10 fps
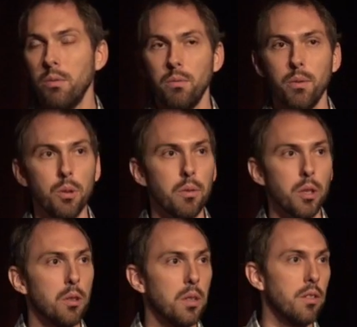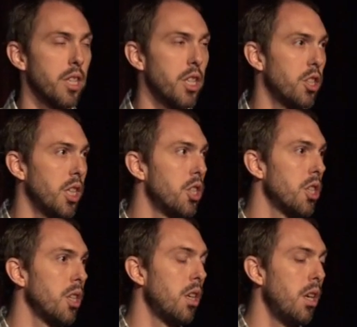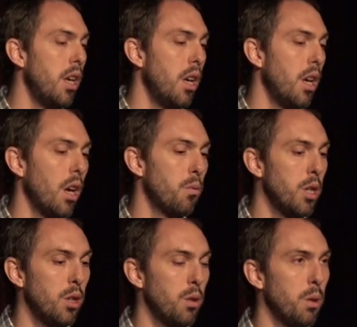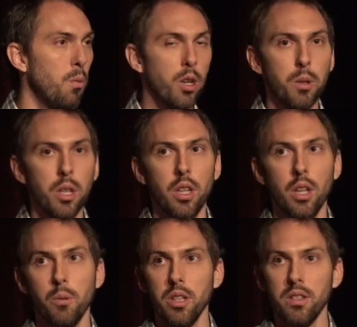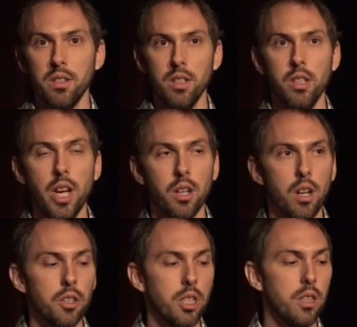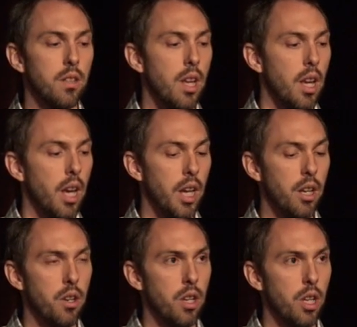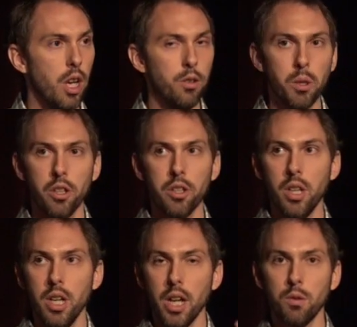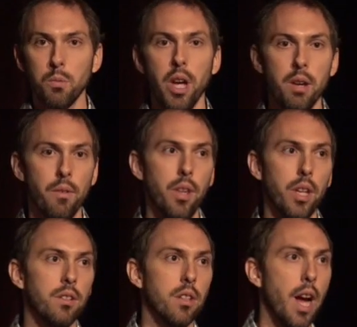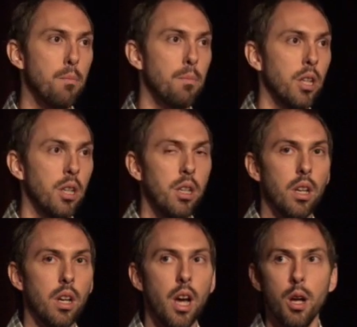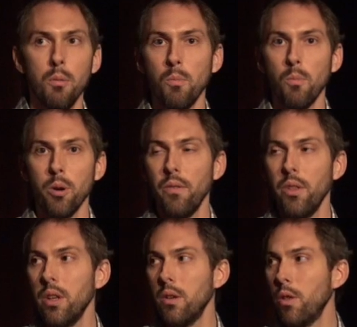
full virtualization engine. We worked with existing technologies. And as we look to the next wave of things that are happening, one of the